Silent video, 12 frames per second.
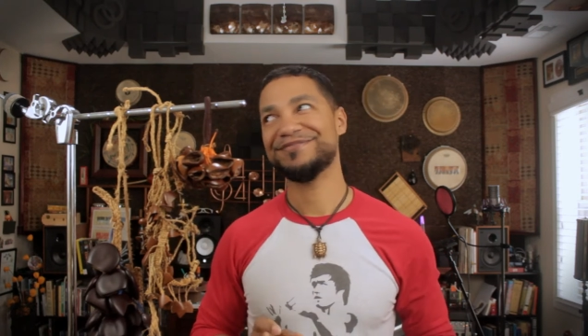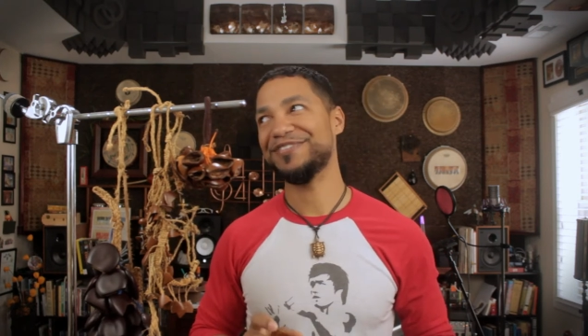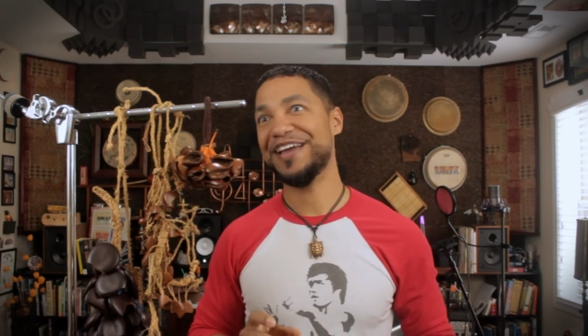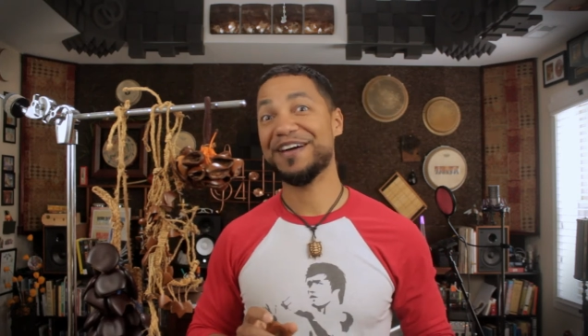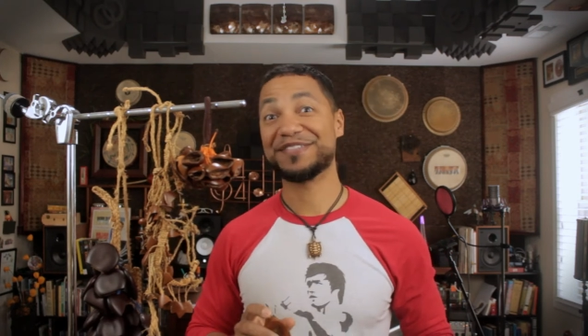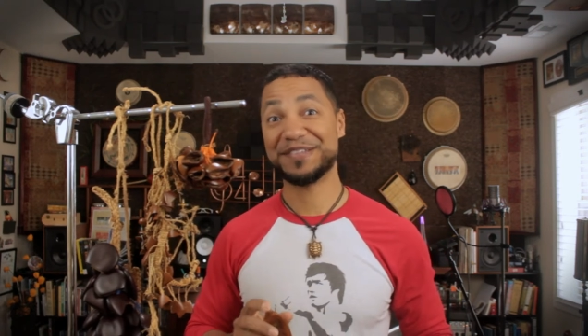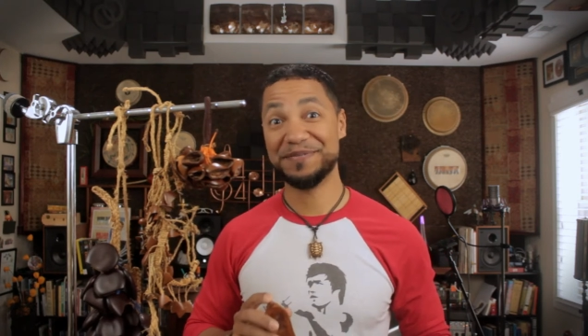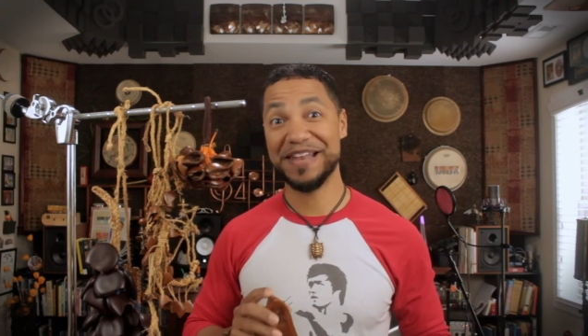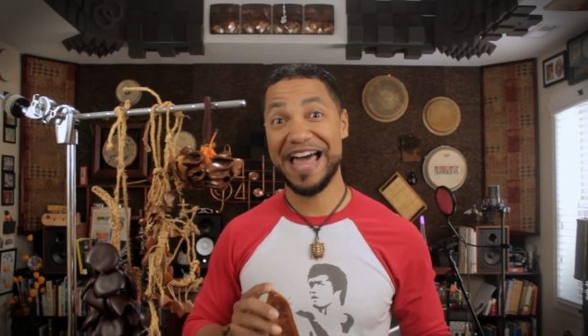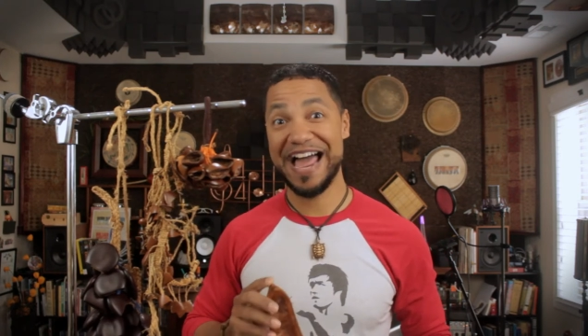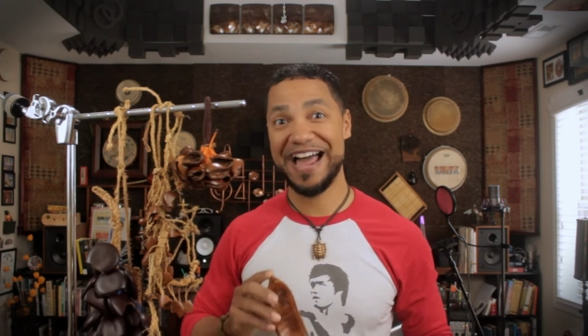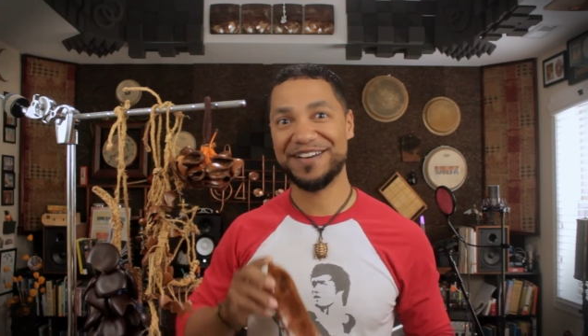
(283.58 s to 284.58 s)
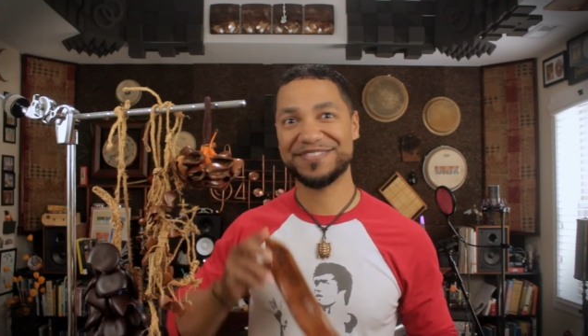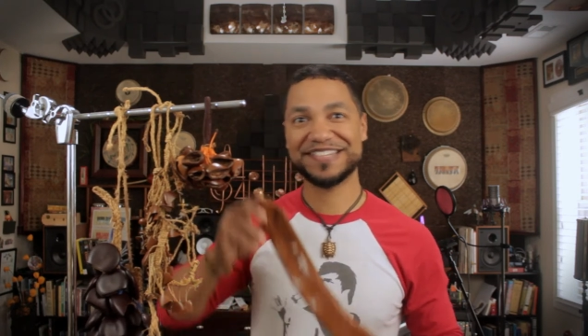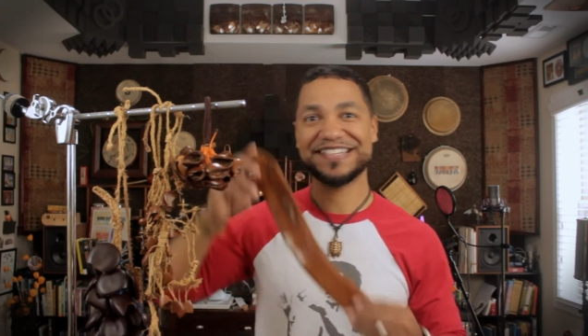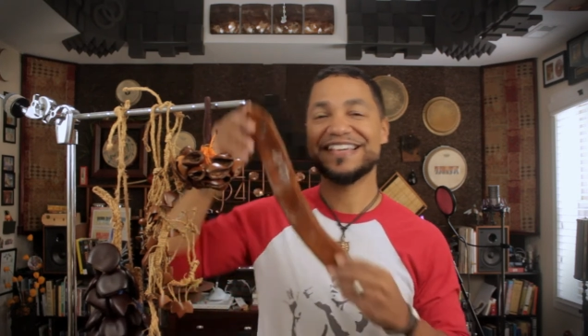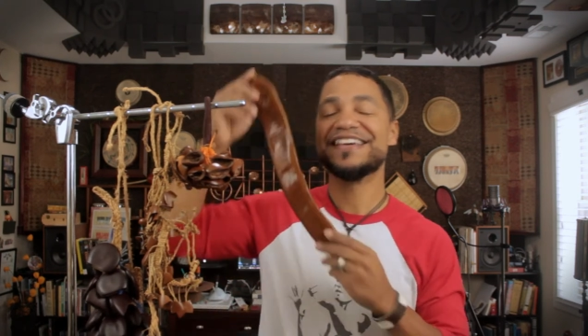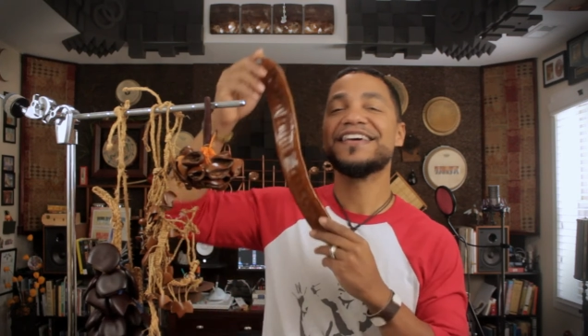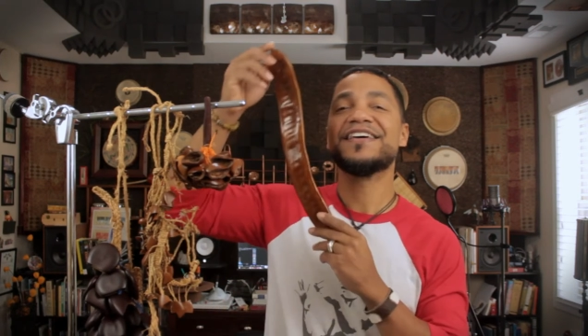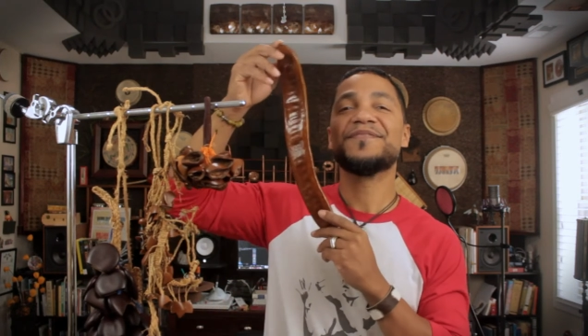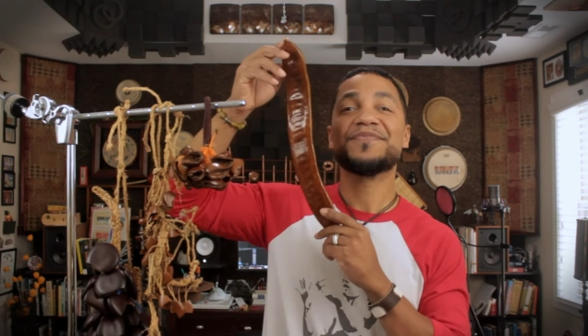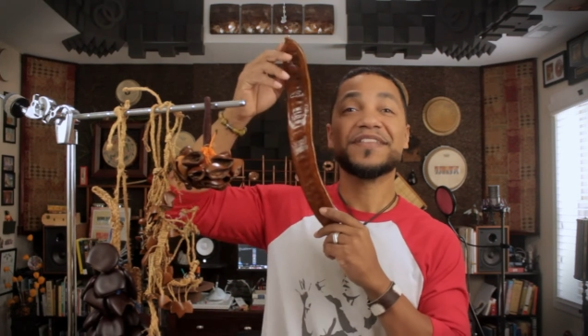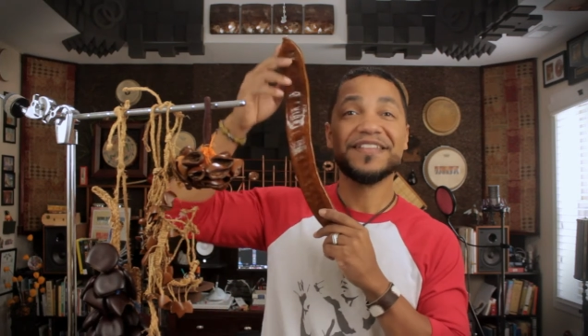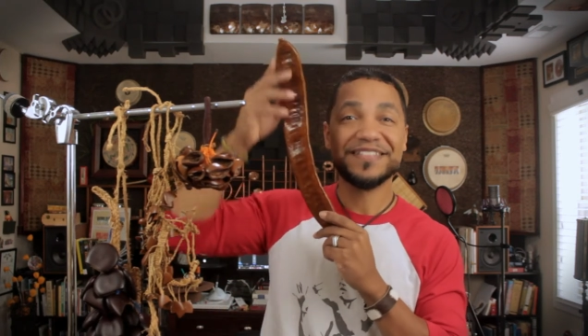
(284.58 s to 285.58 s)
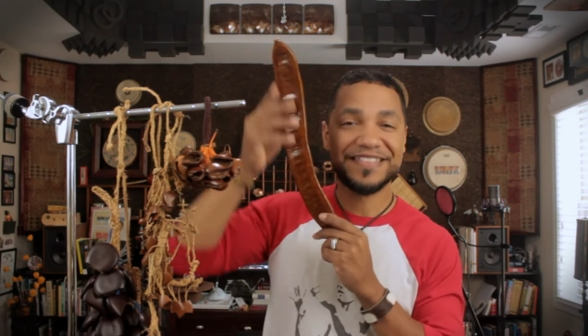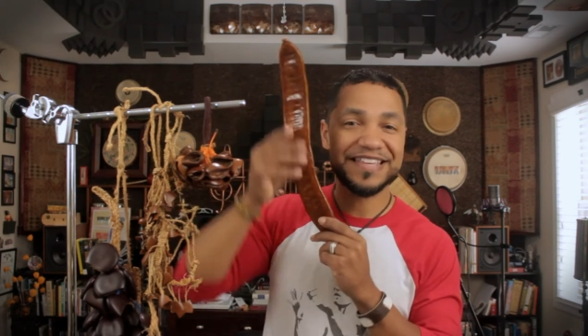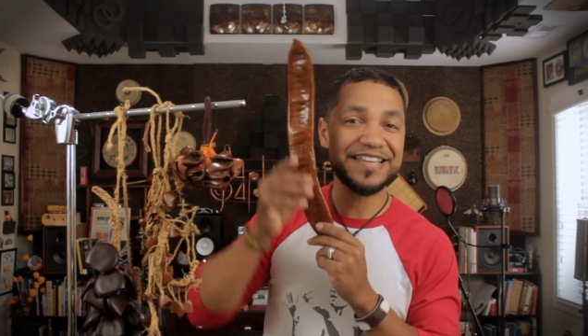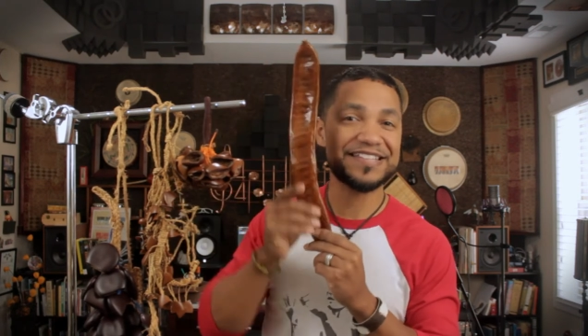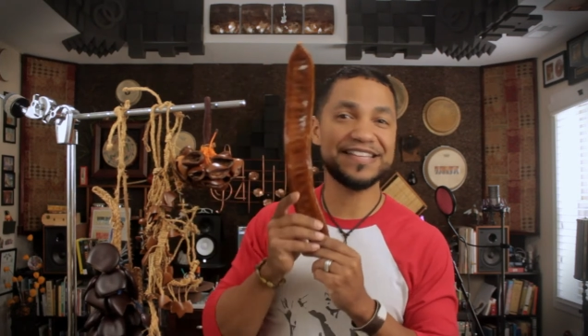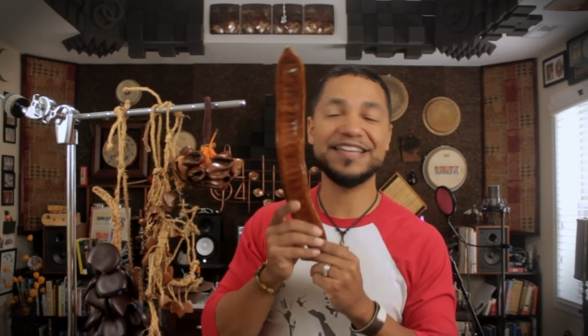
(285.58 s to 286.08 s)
we have some laughs. This